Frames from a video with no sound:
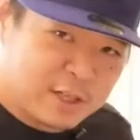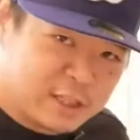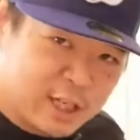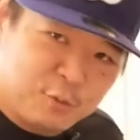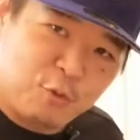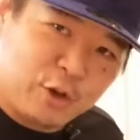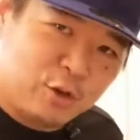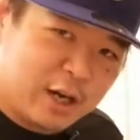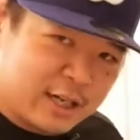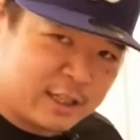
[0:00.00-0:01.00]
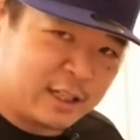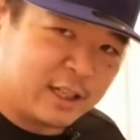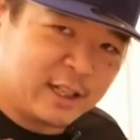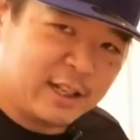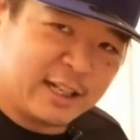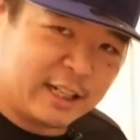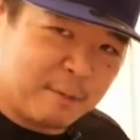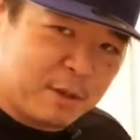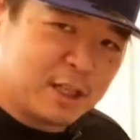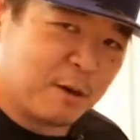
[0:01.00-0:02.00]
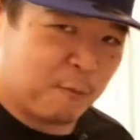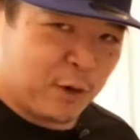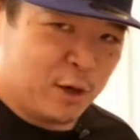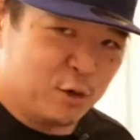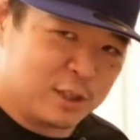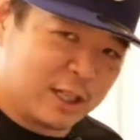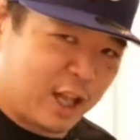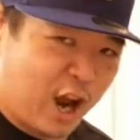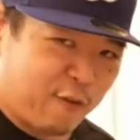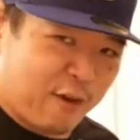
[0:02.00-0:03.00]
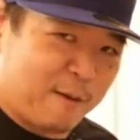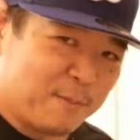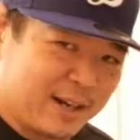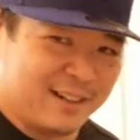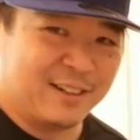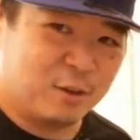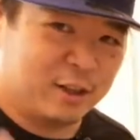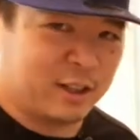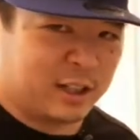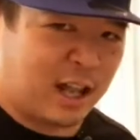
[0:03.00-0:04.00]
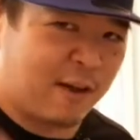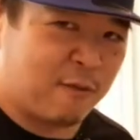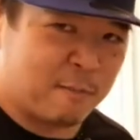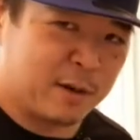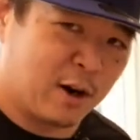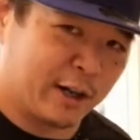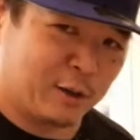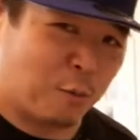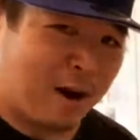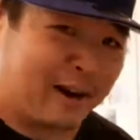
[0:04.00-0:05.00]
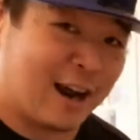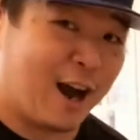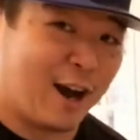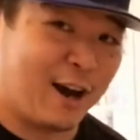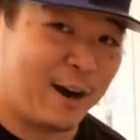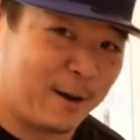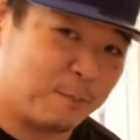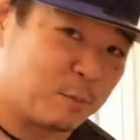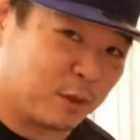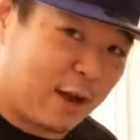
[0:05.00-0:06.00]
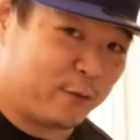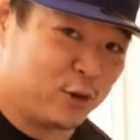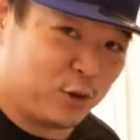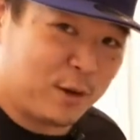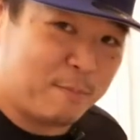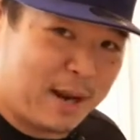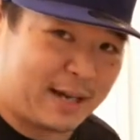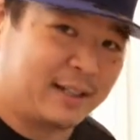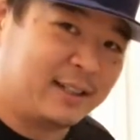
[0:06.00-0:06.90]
just for you guys to give me some views and laugh at me. Well, you can laugh at me all you want. Haha, laughing to the bank.